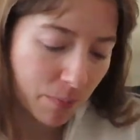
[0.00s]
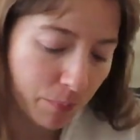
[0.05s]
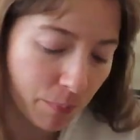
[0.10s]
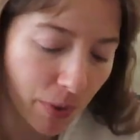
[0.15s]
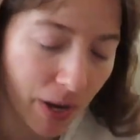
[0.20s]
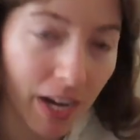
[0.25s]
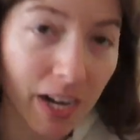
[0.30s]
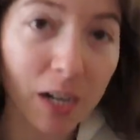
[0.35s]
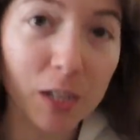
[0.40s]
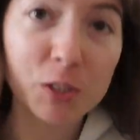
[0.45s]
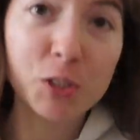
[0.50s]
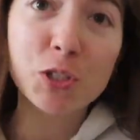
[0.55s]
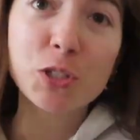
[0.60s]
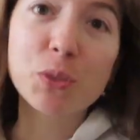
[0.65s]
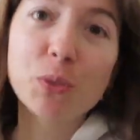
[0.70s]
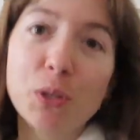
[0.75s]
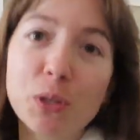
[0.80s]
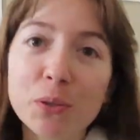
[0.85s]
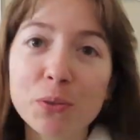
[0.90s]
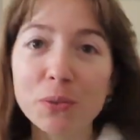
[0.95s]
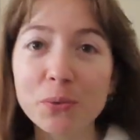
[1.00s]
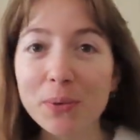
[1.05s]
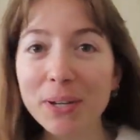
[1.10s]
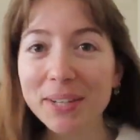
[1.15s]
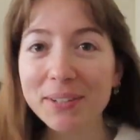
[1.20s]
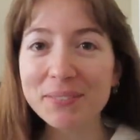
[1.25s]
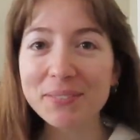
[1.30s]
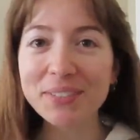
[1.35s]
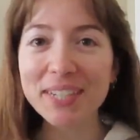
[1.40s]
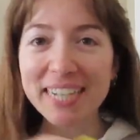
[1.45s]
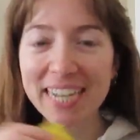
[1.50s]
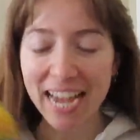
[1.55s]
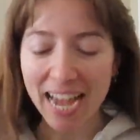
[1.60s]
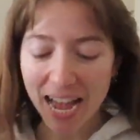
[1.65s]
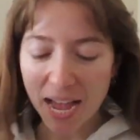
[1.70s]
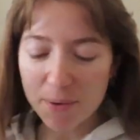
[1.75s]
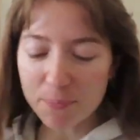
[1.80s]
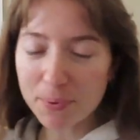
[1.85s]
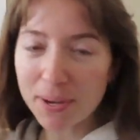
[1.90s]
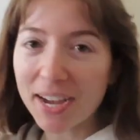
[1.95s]
But I'll just do a quick
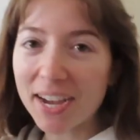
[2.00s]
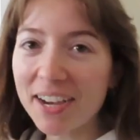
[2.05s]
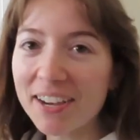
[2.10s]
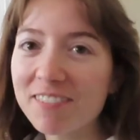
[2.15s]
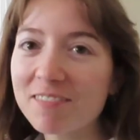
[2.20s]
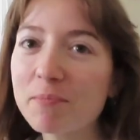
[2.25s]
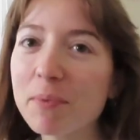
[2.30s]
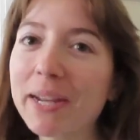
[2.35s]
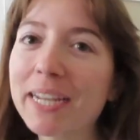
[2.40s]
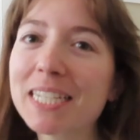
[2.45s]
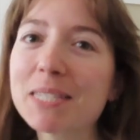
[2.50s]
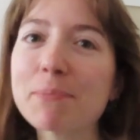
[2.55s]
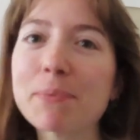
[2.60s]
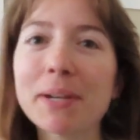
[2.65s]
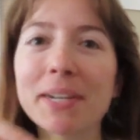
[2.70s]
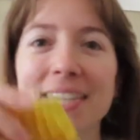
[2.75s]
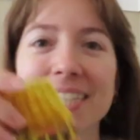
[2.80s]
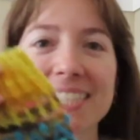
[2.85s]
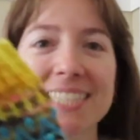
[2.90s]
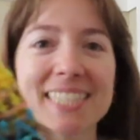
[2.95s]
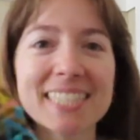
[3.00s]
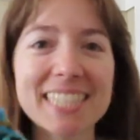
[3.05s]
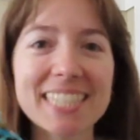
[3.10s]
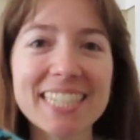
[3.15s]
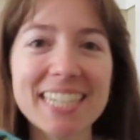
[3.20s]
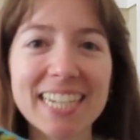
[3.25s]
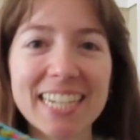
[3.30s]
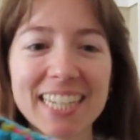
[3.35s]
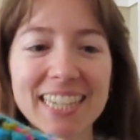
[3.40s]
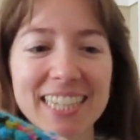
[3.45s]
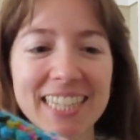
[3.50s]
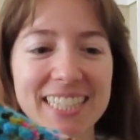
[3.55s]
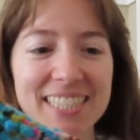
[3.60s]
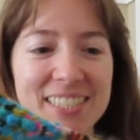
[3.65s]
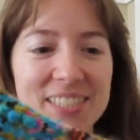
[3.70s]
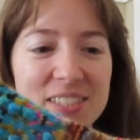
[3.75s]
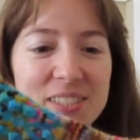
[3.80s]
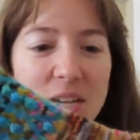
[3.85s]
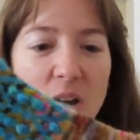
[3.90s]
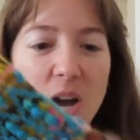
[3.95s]
recap of my experience knitting these
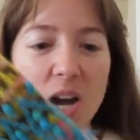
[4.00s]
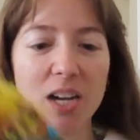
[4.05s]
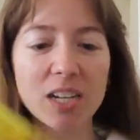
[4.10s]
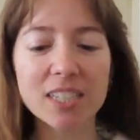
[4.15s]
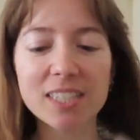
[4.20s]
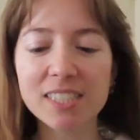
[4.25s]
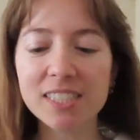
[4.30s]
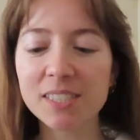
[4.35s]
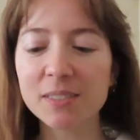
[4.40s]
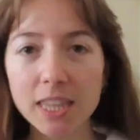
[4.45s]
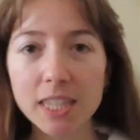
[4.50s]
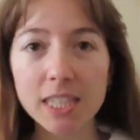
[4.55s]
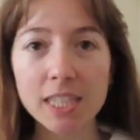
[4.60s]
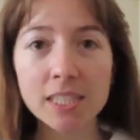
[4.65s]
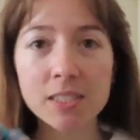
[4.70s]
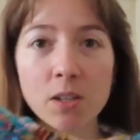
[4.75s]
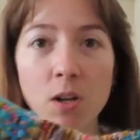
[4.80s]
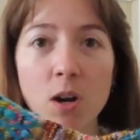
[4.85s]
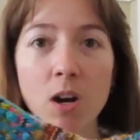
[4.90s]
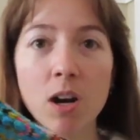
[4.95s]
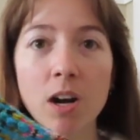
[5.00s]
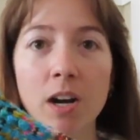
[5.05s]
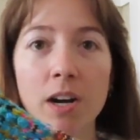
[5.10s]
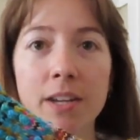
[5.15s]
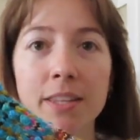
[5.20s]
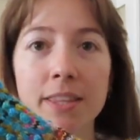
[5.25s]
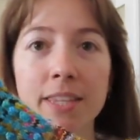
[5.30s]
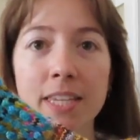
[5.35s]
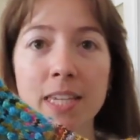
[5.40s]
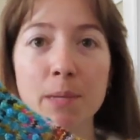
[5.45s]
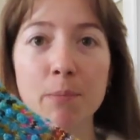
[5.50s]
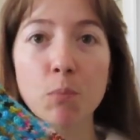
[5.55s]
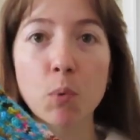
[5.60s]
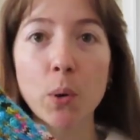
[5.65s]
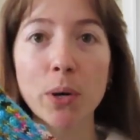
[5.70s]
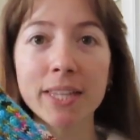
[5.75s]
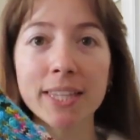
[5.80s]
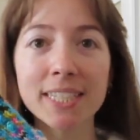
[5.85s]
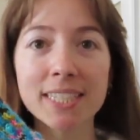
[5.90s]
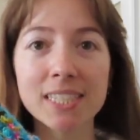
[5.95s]
socks. These are the
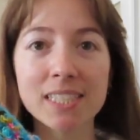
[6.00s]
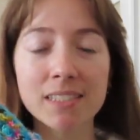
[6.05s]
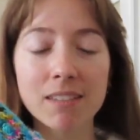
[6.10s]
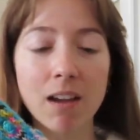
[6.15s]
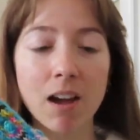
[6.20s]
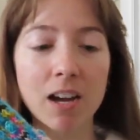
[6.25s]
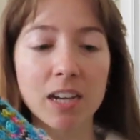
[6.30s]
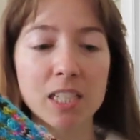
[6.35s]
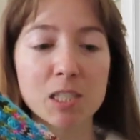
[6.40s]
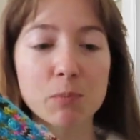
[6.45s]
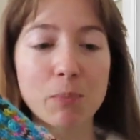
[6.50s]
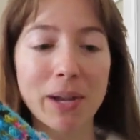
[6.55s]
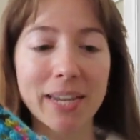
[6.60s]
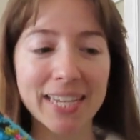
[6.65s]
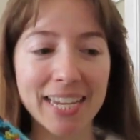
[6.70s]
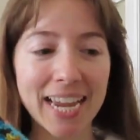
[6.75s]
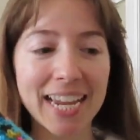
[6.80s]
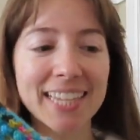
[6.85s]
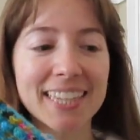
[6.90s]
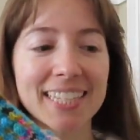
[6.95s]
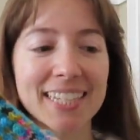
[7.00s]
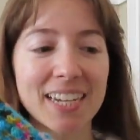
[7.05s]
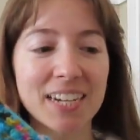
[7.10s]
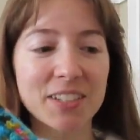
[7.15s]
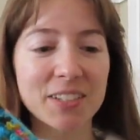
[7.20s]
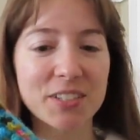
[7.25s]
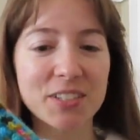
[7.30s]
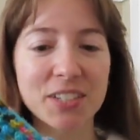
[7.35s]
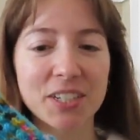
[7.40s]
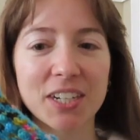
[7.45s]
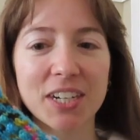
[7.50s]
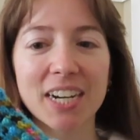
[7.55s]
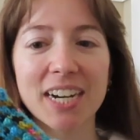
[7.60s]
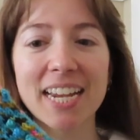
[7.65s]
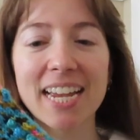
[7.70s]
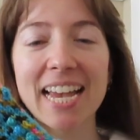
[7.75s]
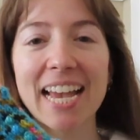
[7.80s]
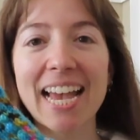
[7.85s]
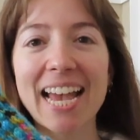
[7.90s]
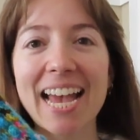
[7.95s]
Boyland socks by Caitlin Hunter
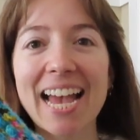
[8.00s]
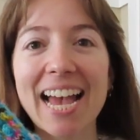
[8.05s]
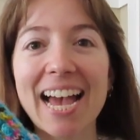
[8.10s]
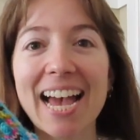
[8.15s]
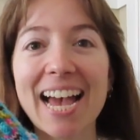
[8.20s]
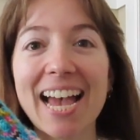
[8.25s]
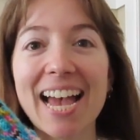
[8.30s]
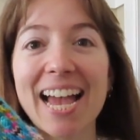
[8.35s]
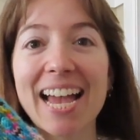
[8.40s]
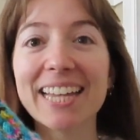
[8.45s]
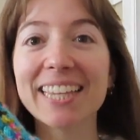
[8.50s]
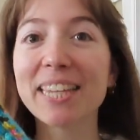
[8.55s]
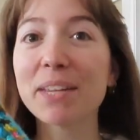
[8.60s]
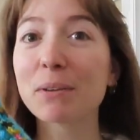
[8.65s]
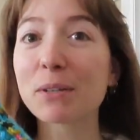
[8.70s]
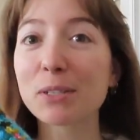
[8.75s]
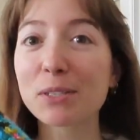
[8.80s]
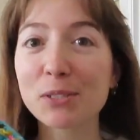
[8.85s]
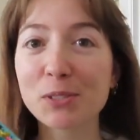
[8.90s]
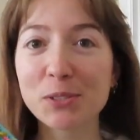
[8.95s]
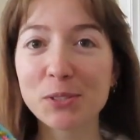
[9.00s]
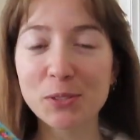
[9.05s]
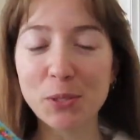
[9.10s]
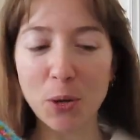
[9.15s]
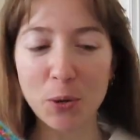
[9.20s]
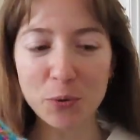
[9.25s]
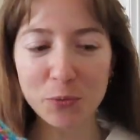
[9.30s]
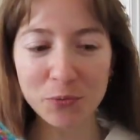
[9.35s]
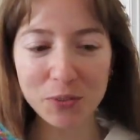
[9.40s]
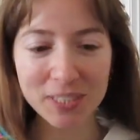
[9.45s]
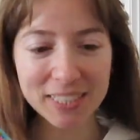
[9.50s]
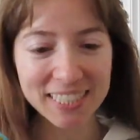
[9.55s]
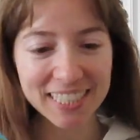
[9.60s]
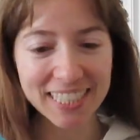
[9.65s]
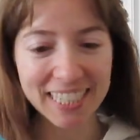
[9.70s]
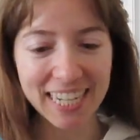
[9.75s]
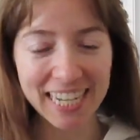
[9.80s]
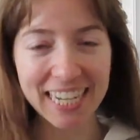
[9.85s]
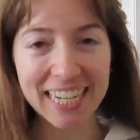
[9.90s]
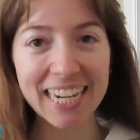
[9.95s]
and uh, they were so fun
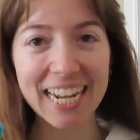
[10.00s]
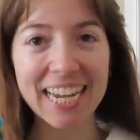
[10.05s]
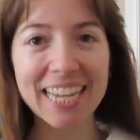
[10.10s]
to knit.